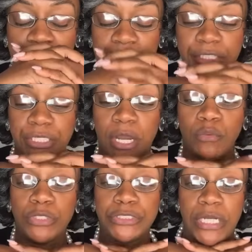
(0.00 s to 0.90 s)
to ask
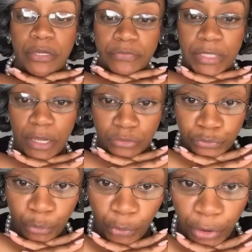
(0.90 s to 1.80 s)
y'all what y'all
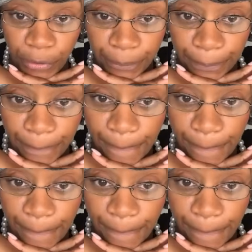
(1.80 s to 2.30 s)
thoughts were.